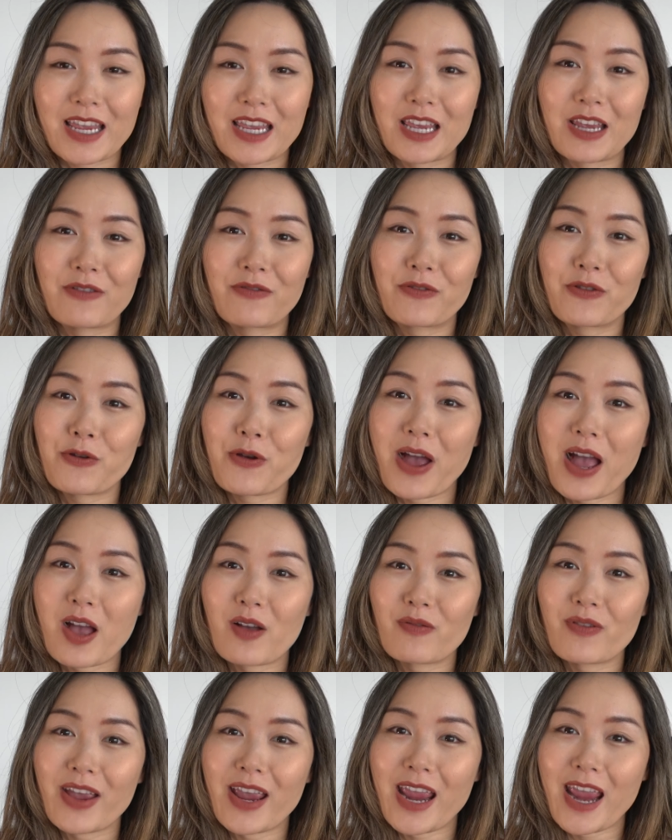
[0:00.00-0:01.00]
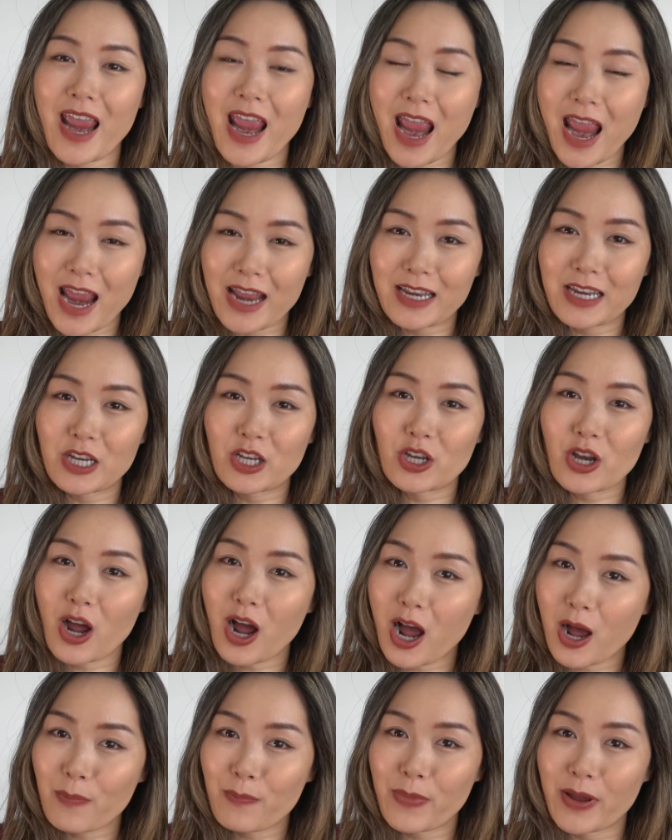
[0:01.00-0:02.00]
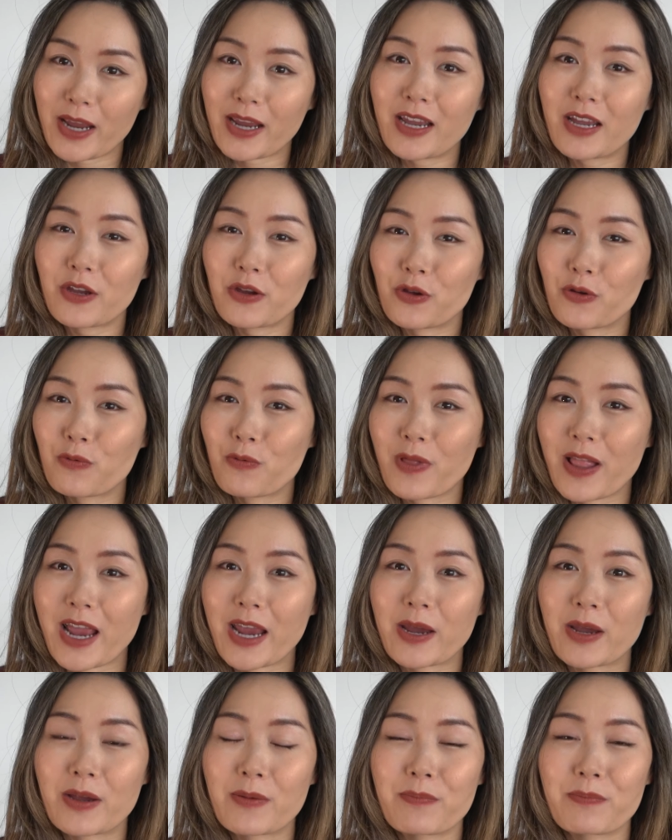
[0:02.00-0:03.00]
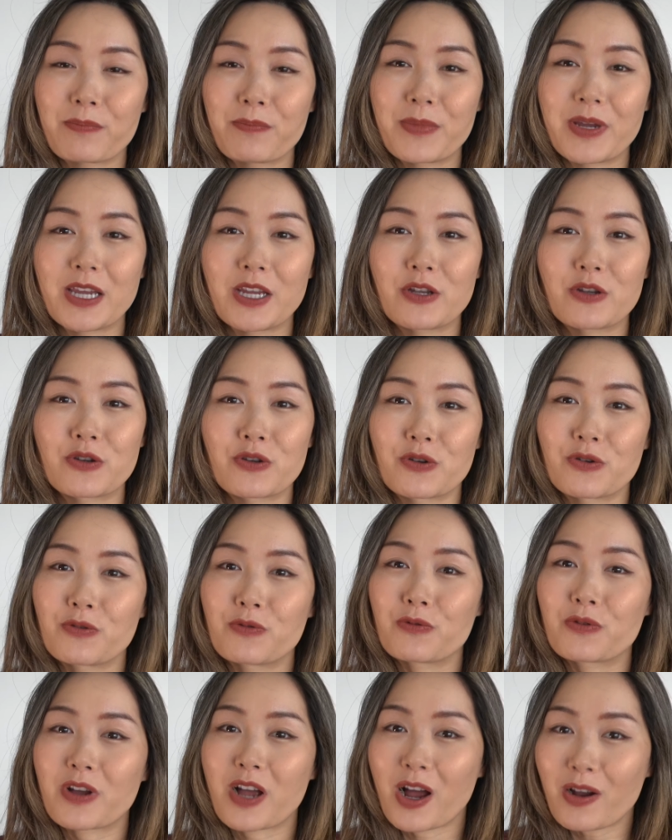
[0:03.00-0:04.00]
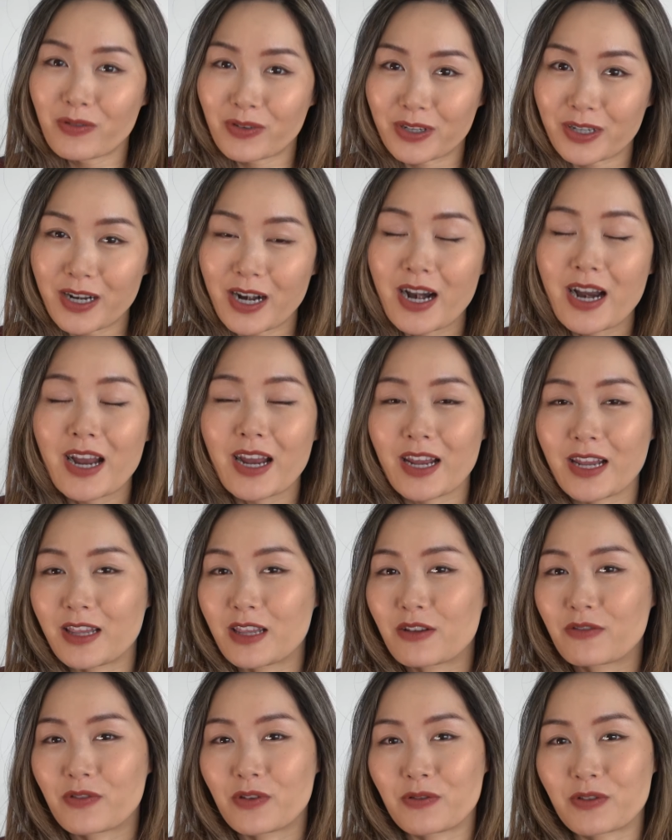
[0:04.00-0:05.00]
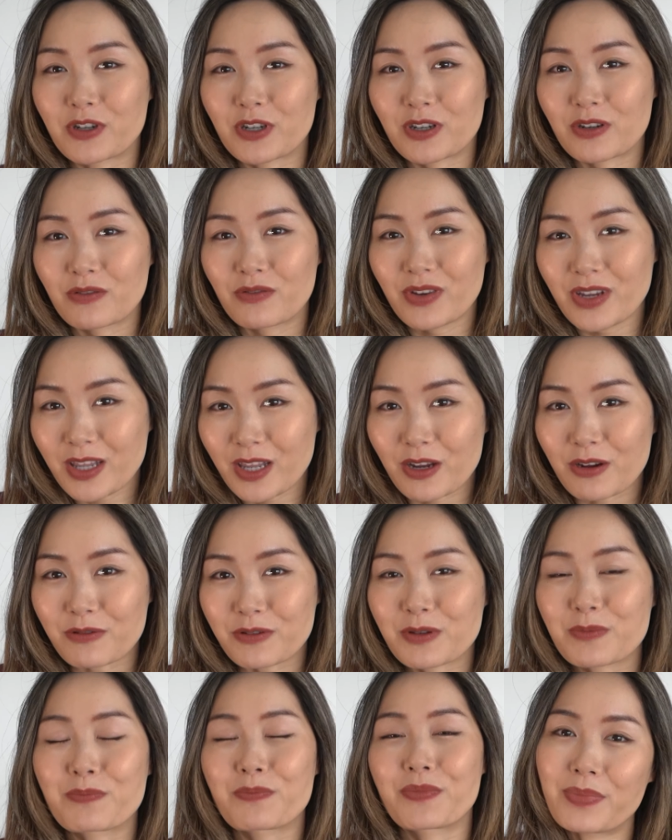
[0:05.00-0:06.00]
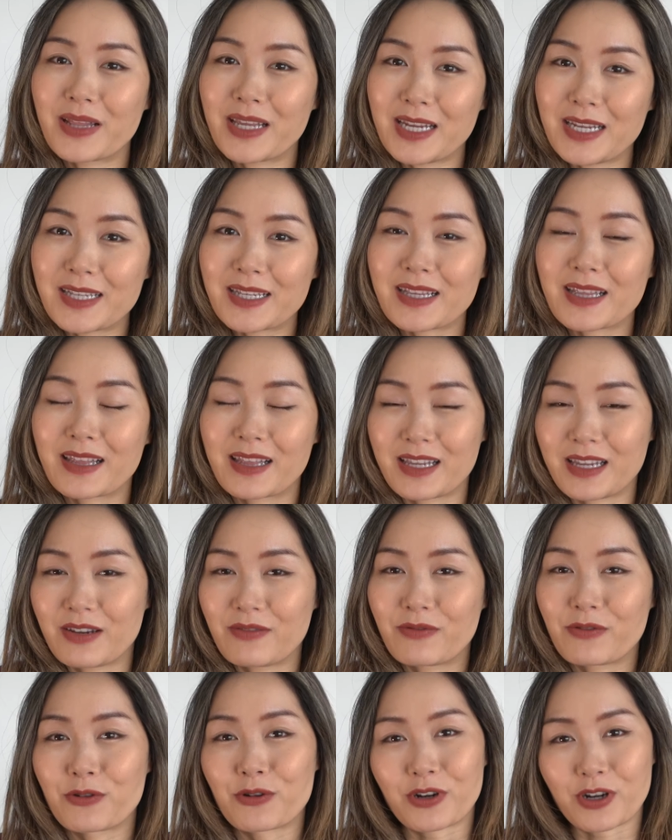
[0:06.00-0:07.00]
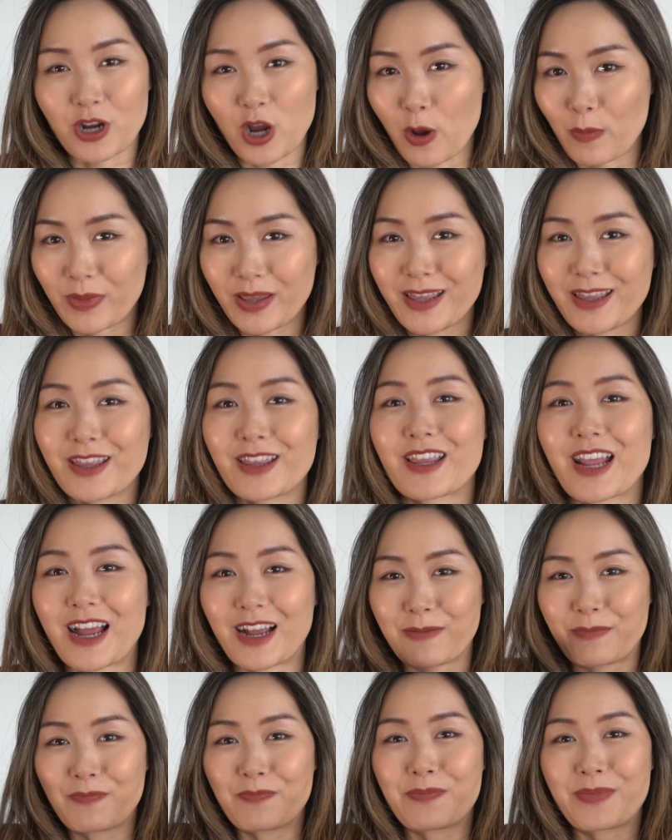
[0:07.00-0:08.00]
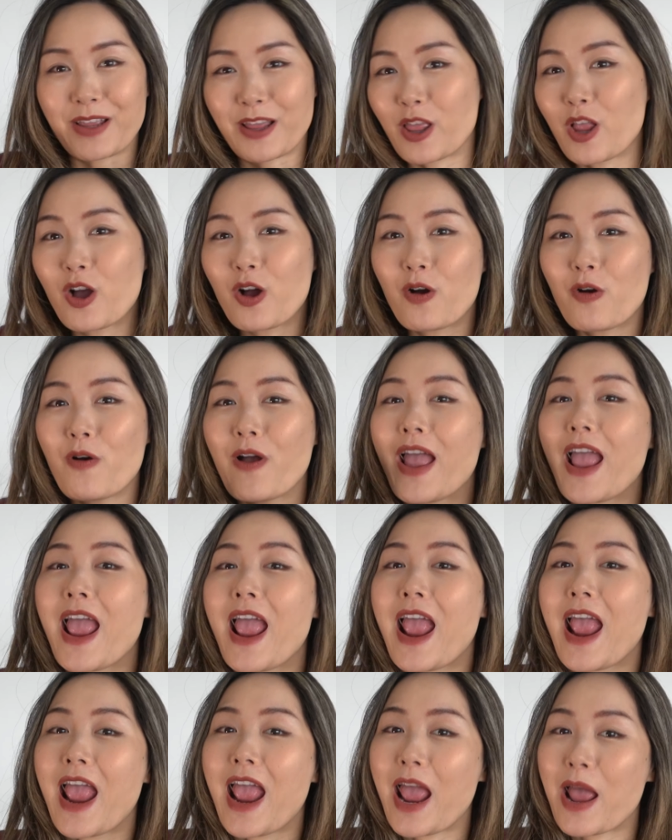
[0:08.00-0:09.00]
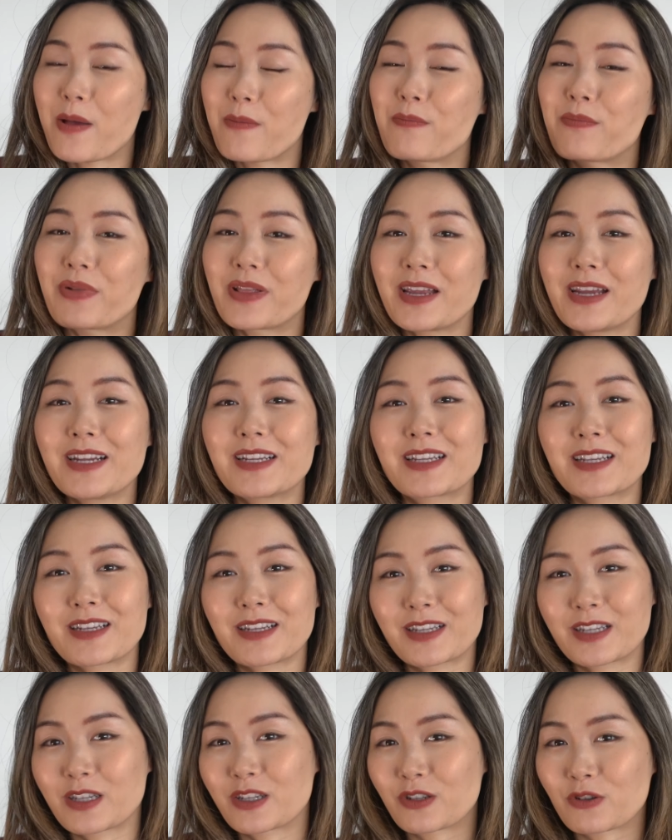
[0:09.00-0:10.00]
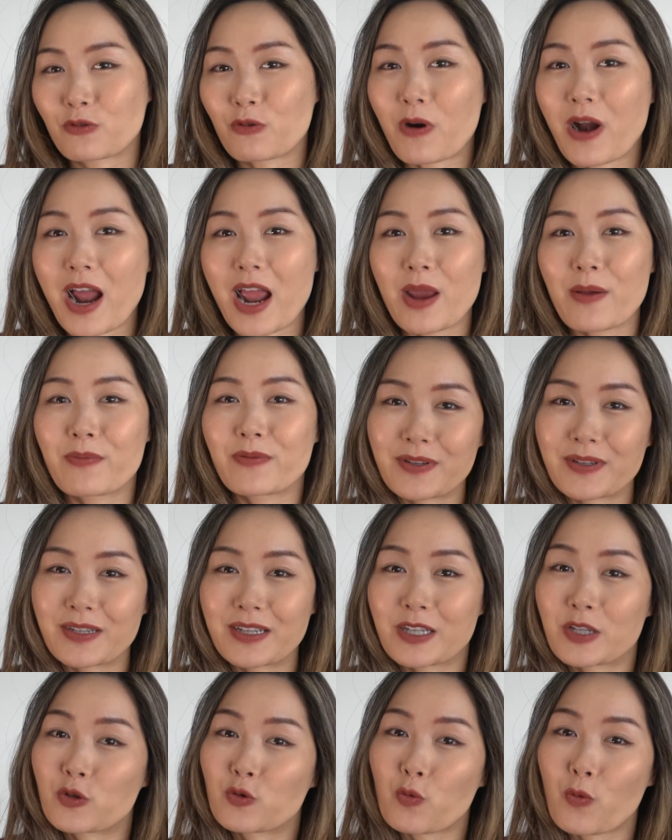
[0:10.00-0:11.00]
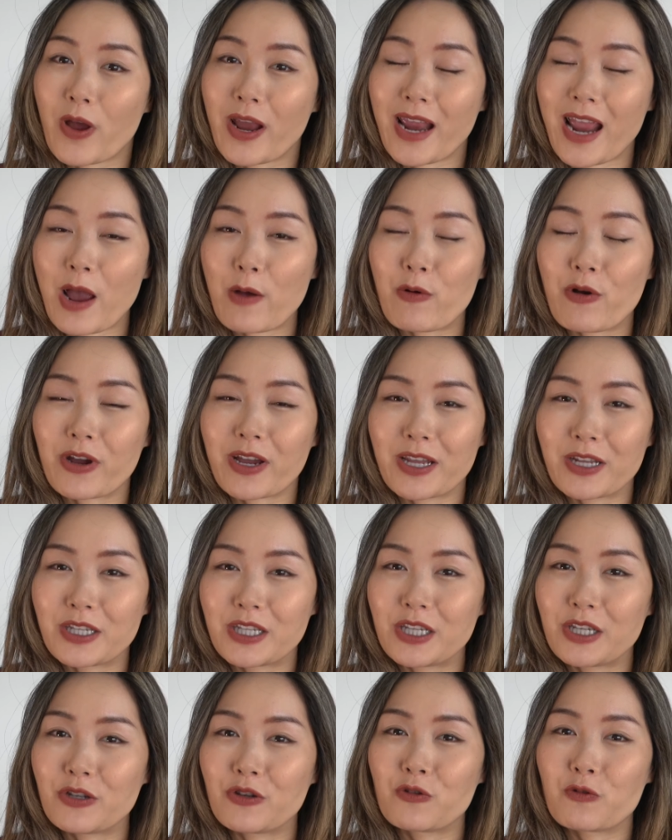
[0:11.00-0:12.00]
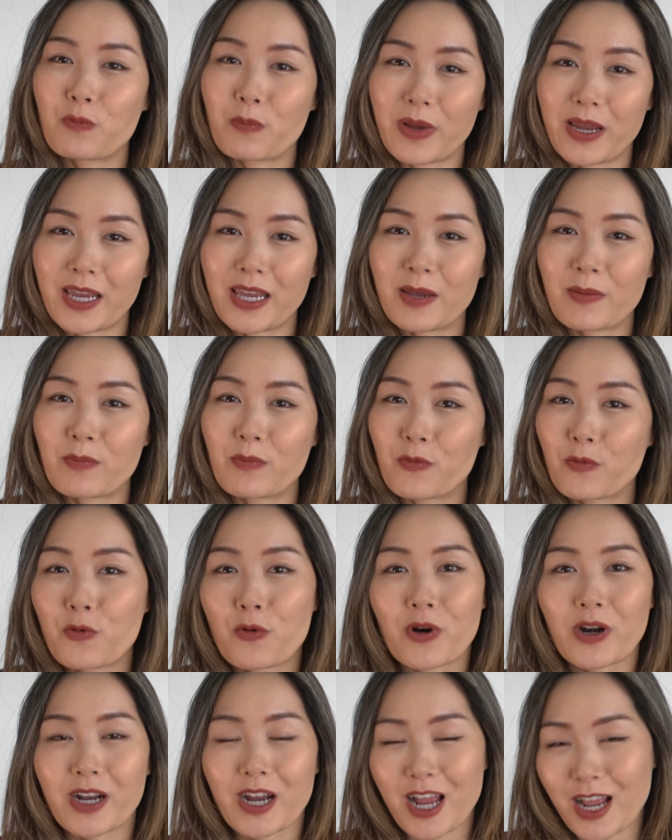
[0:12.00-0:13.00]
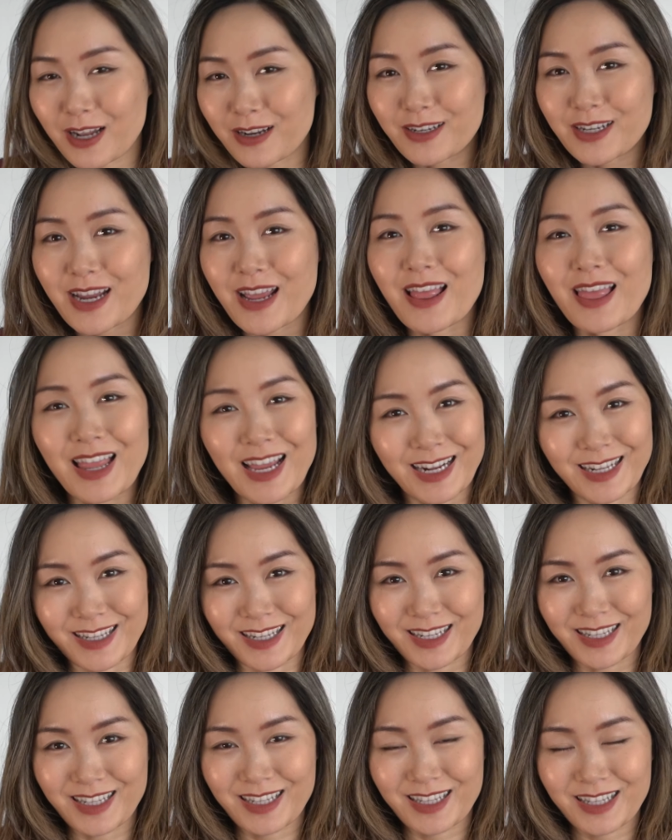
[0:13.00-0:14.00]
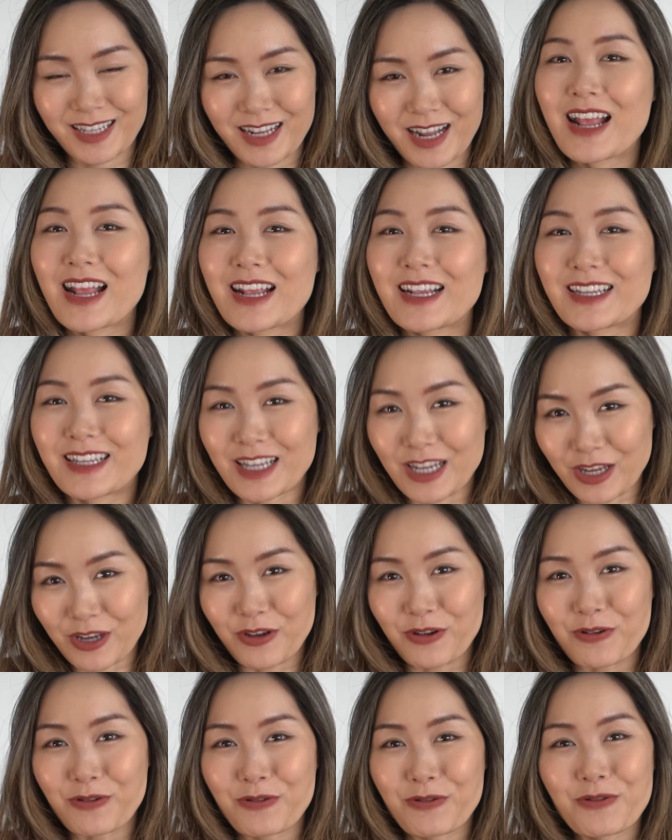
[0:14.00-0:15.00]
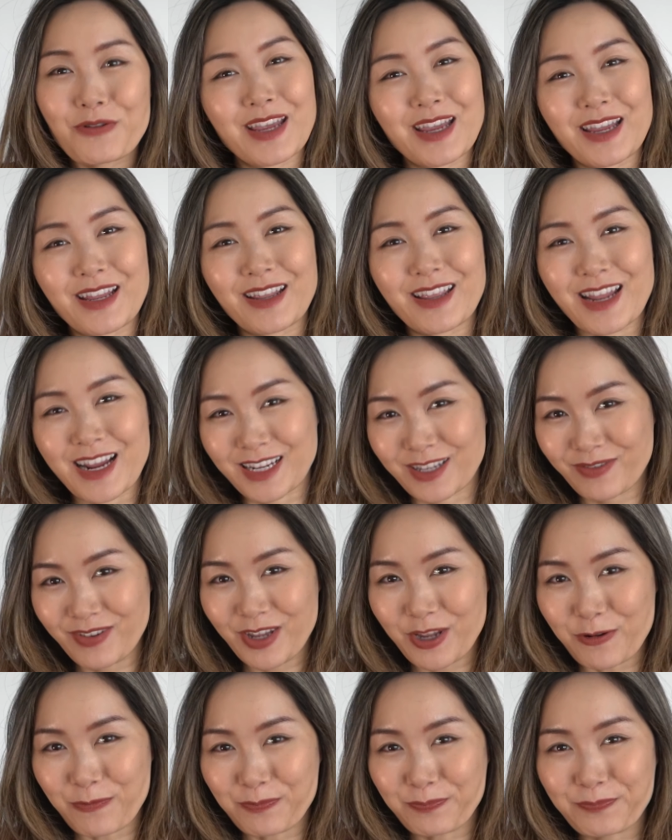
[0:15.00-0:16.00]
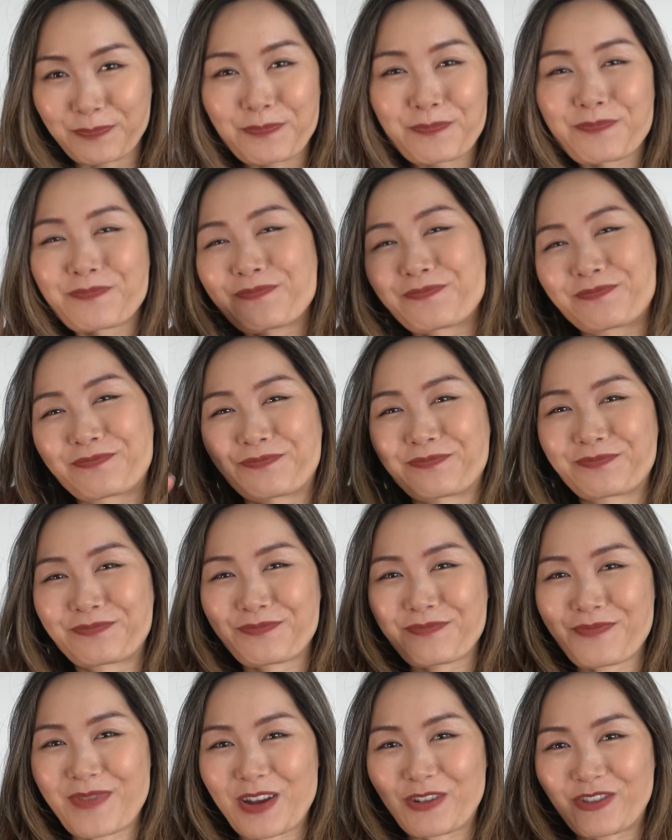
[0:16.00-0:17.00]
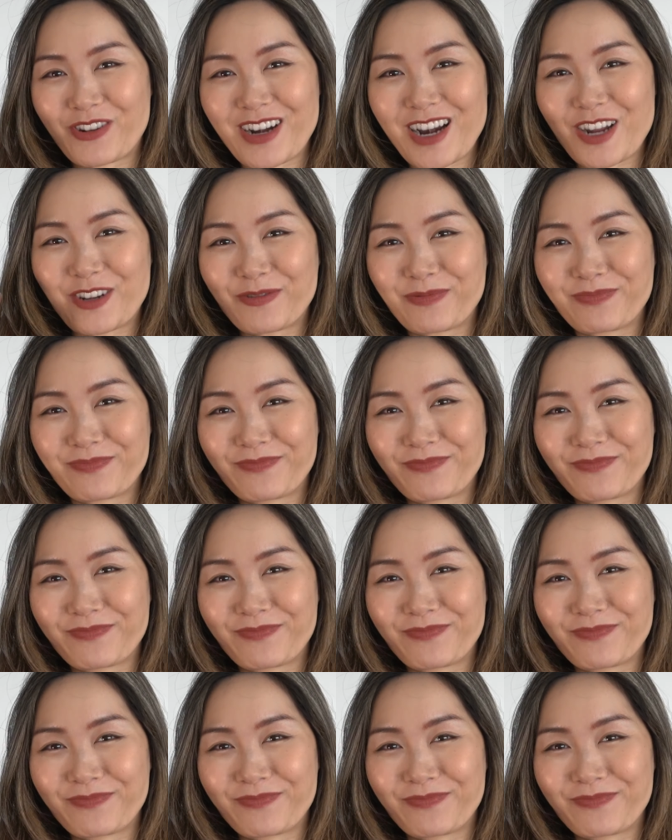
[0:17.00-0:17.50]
If you have any topic you would like me to cover in the future videos, please leave your comment down below and please subscribe. This way I will continue making more content like this. See you in next video. Bye for now.